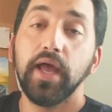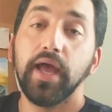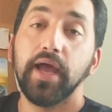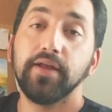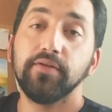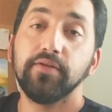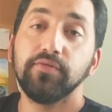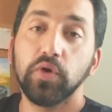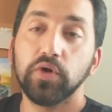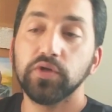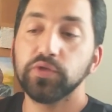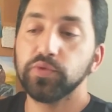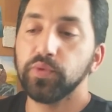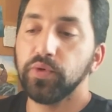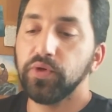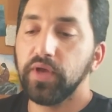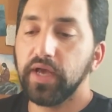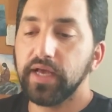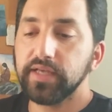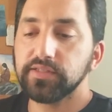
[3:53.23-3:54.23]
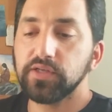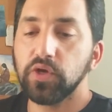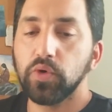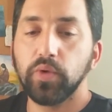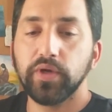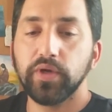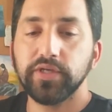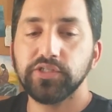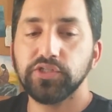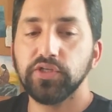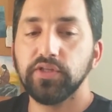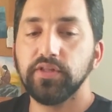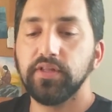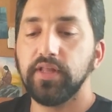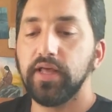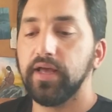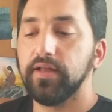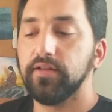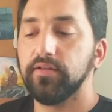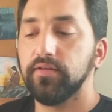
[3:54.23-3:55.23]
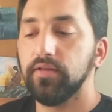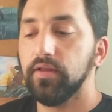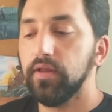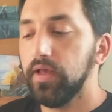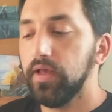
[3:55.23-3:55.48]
And of course, when you ask a question that